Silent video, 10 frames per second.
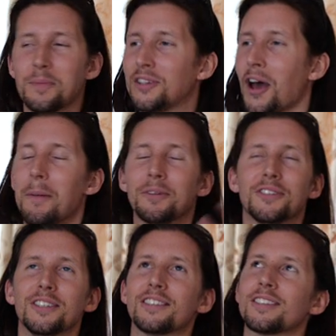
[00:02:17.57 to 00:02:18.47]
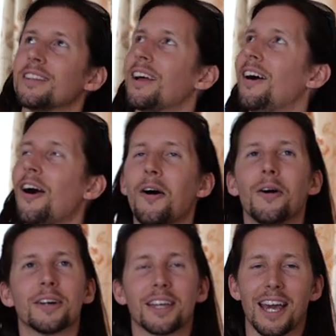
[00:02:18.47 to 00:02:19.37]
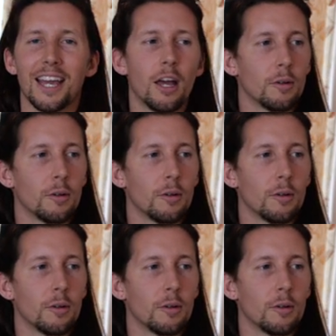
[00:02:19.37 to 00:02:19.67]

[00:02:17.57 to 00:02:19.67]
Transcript: be timelessness and okay.